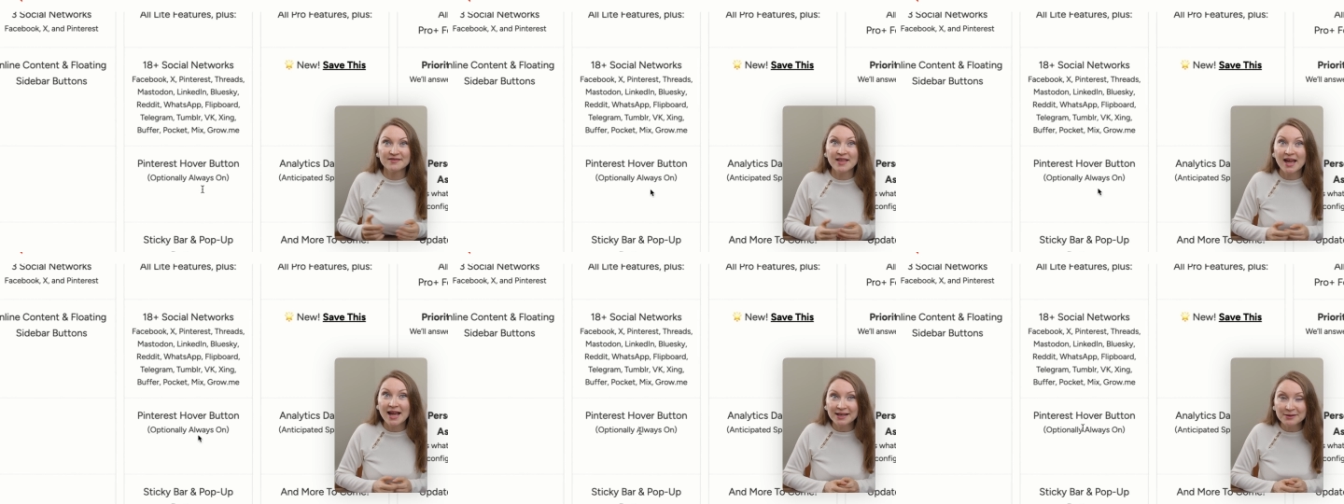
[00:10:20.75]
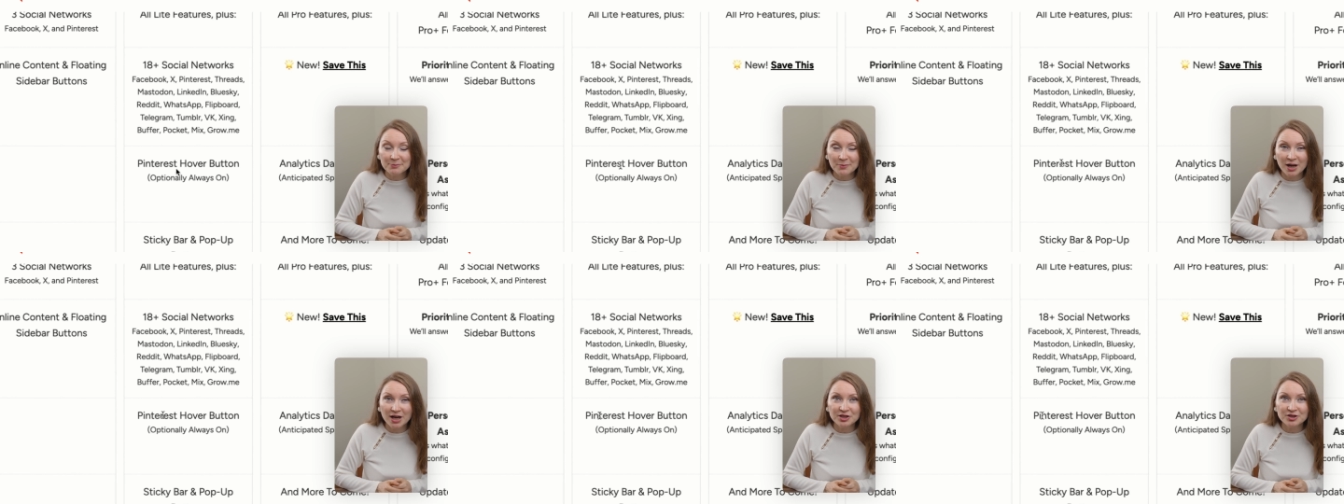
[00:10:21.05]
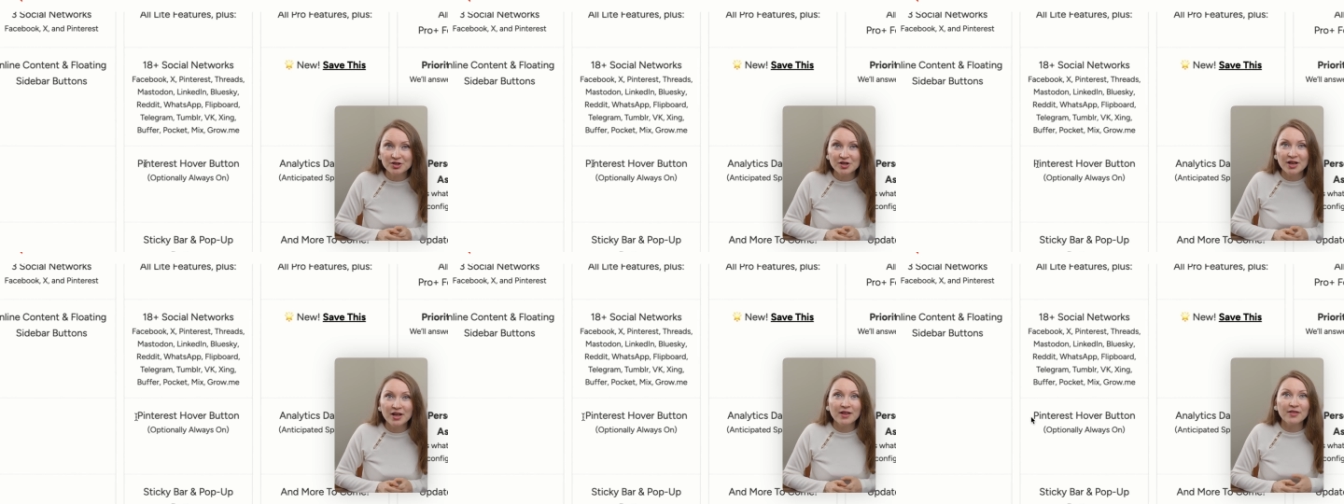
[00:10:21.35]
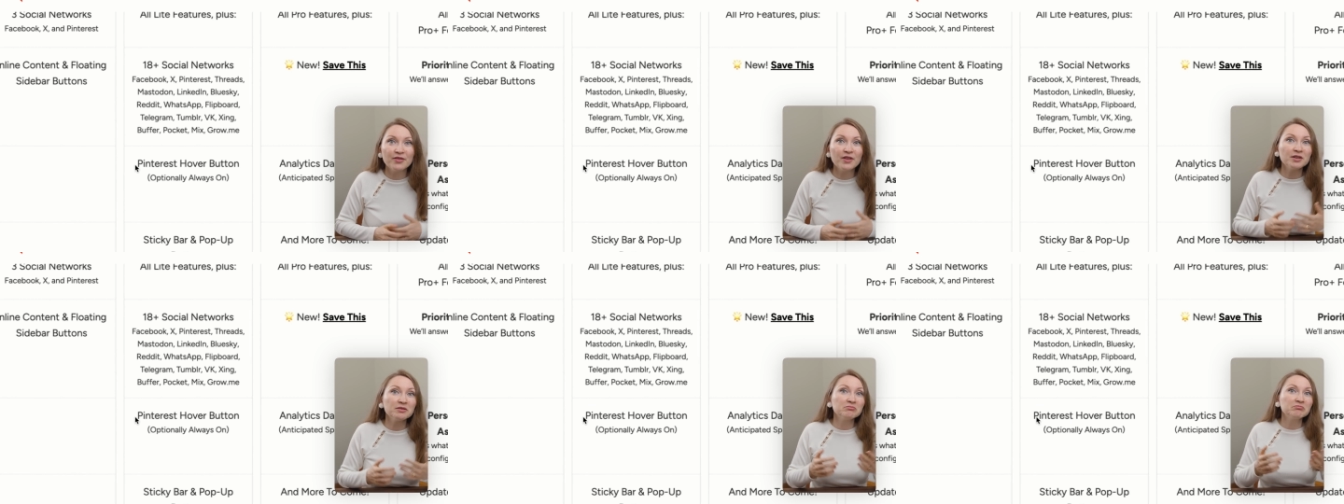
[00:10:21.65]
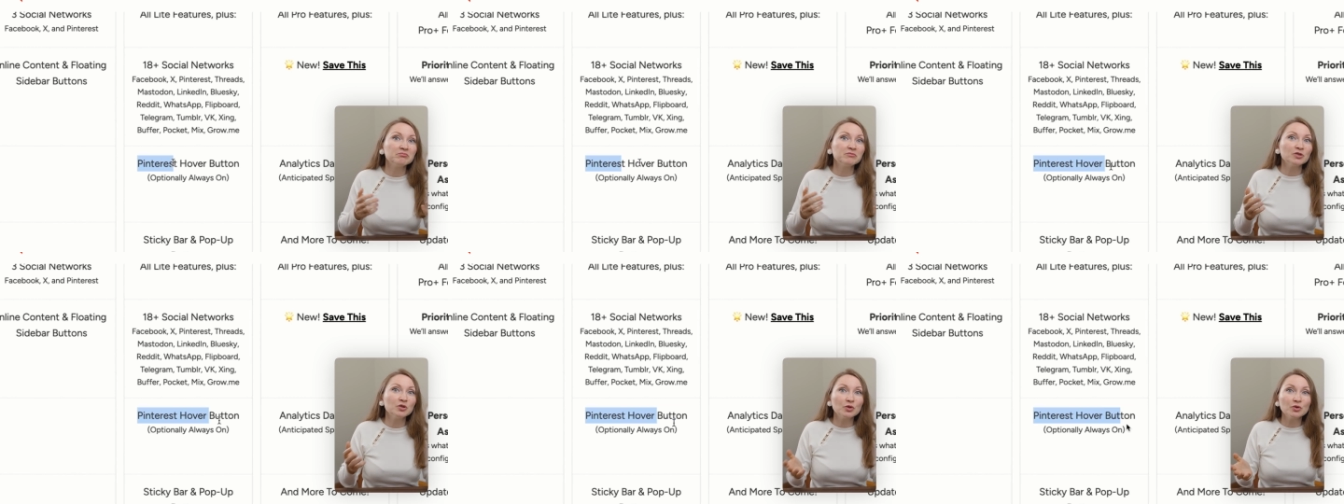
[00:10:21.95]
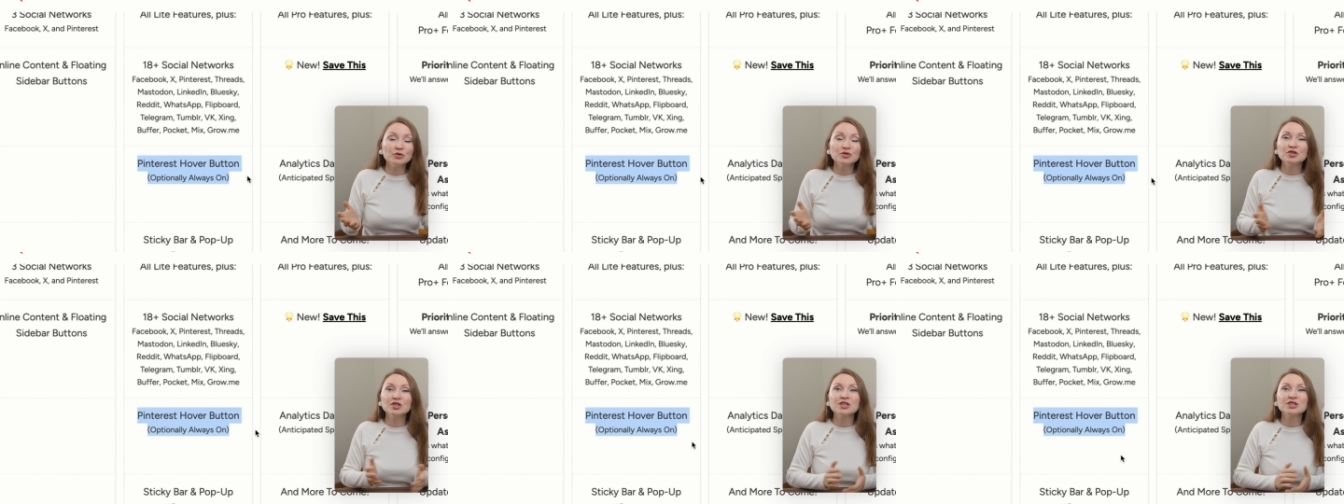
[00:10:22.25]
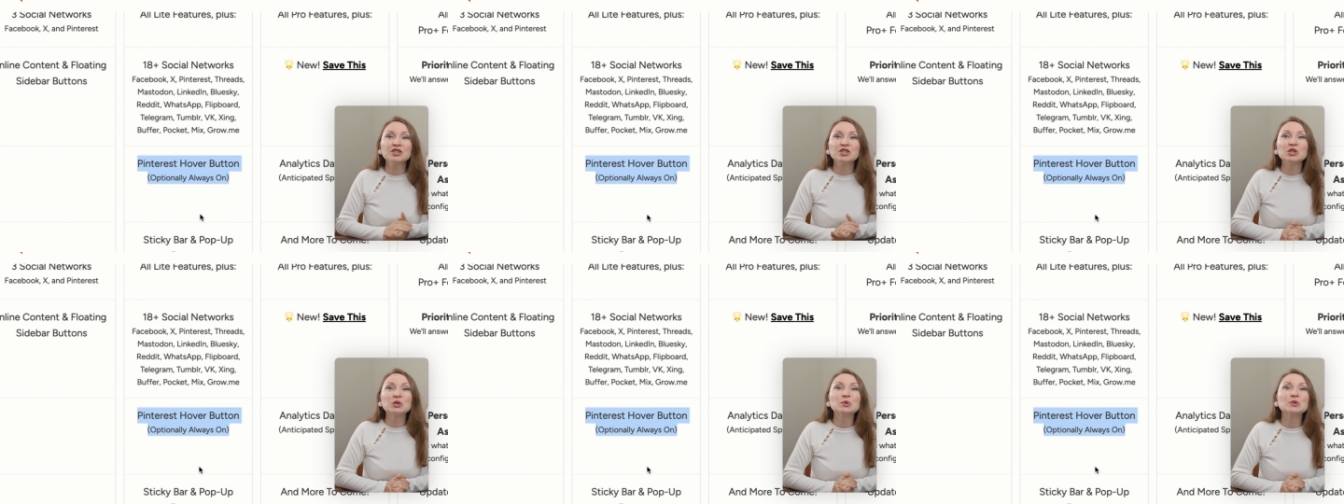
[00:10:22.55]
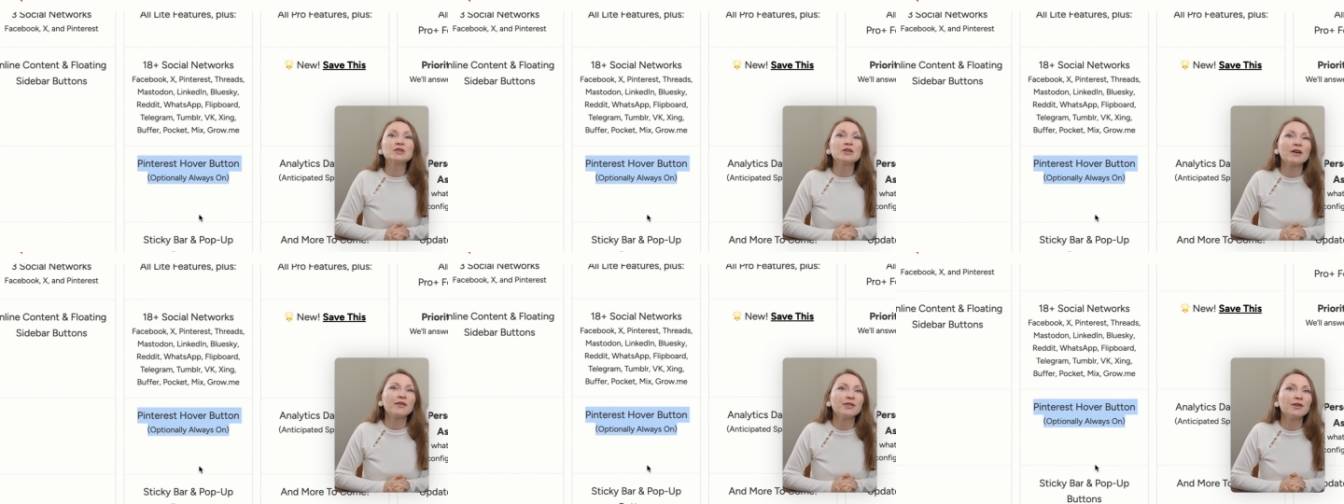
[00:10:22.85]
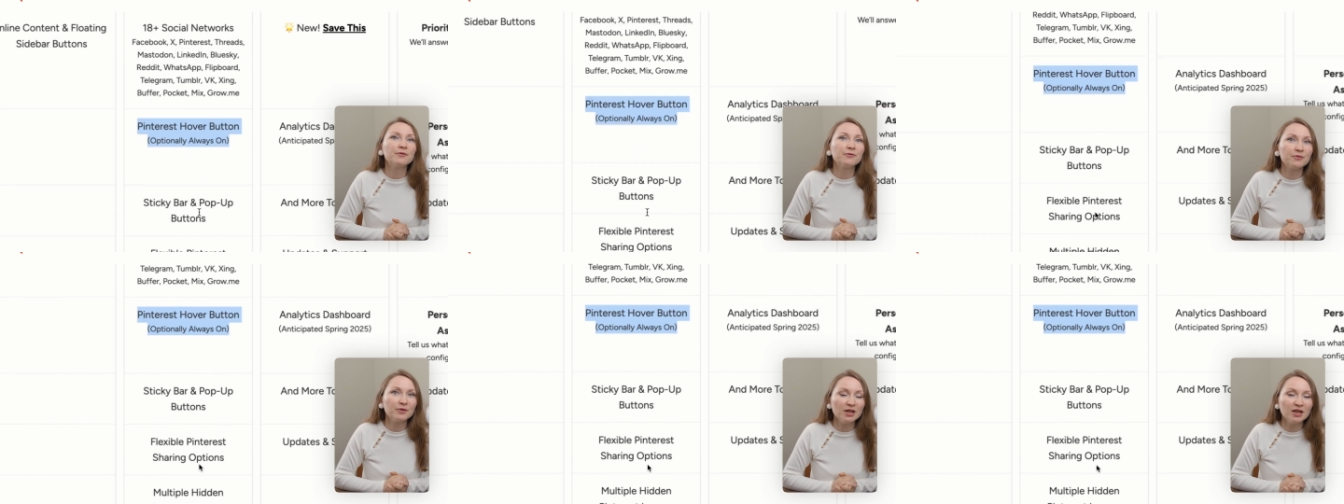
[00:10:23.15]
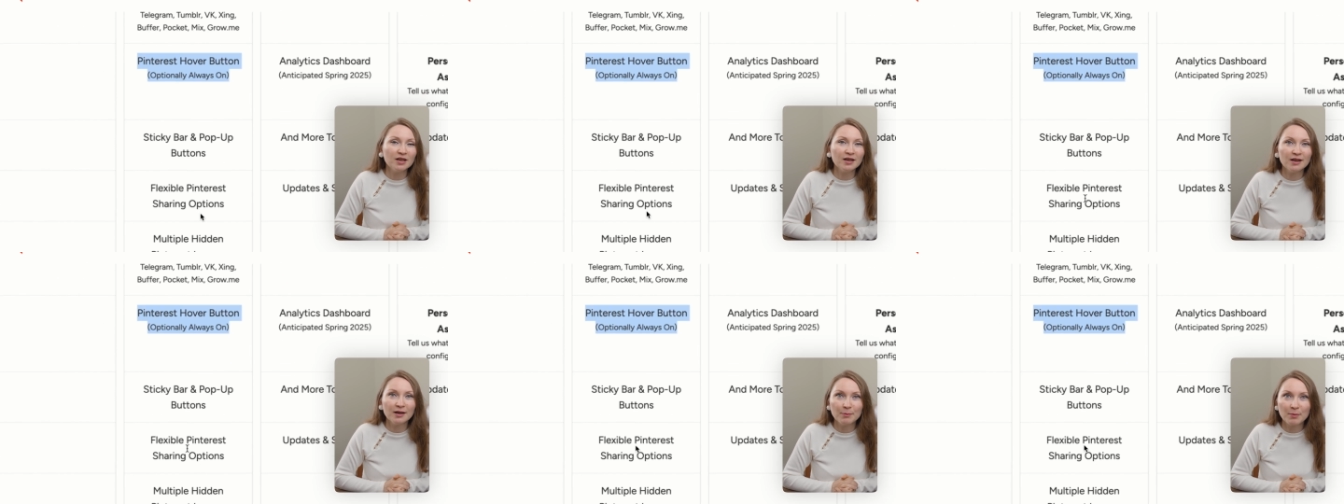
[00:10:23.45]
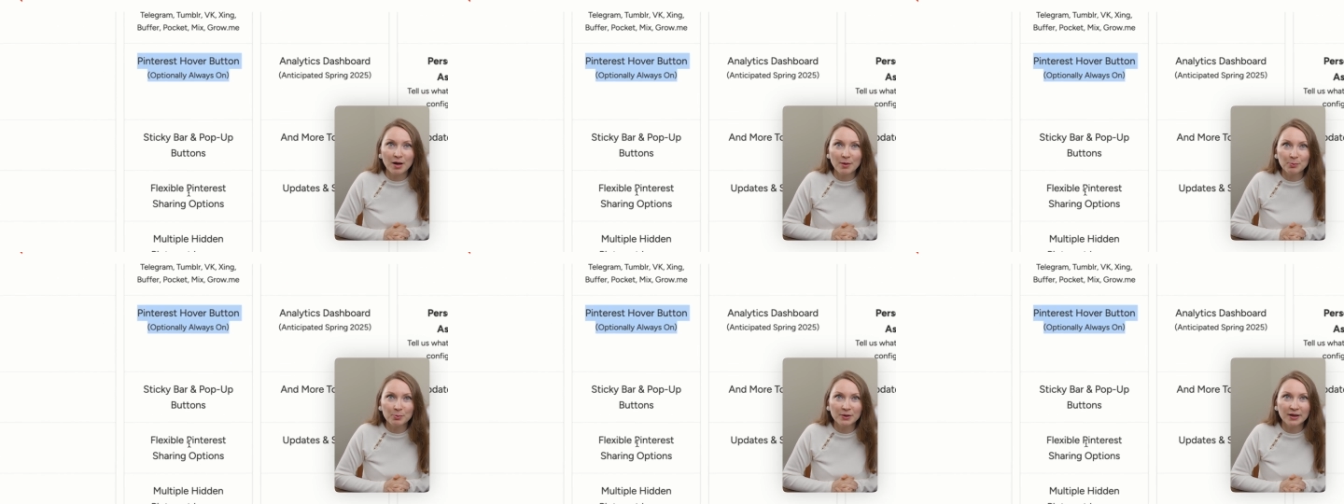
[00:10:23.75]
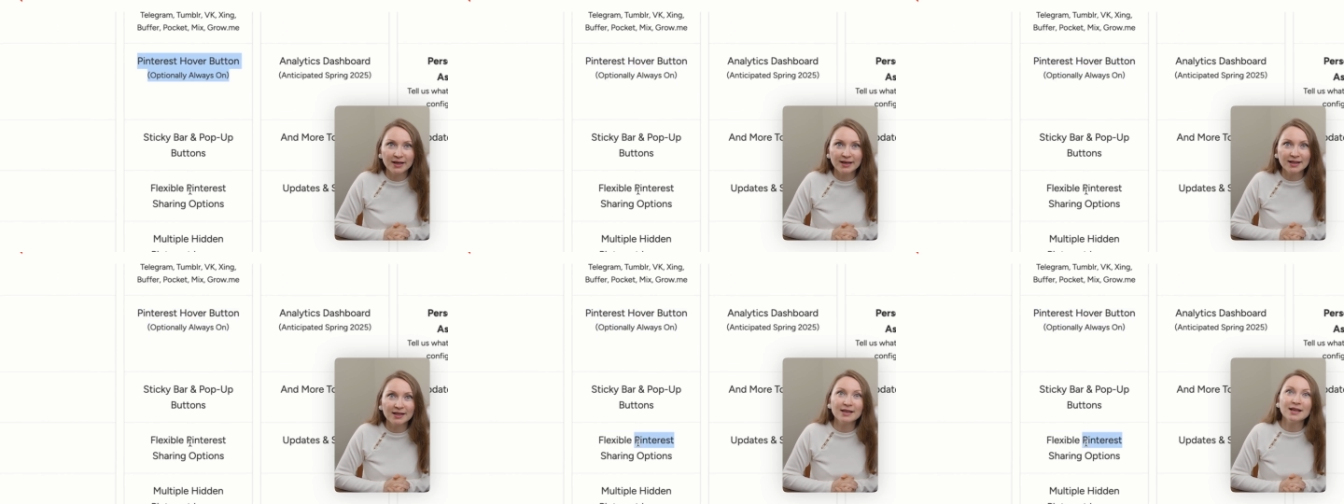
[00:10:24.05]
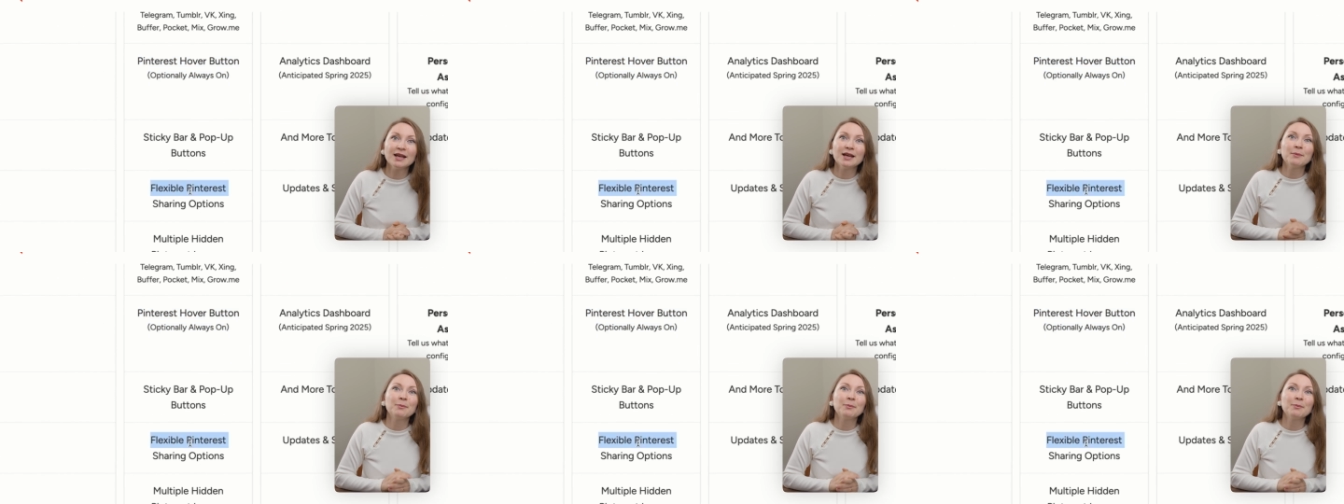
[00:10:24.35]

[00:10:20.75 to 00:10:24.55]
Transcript: that much, then you could just use the free Hubbub plugin.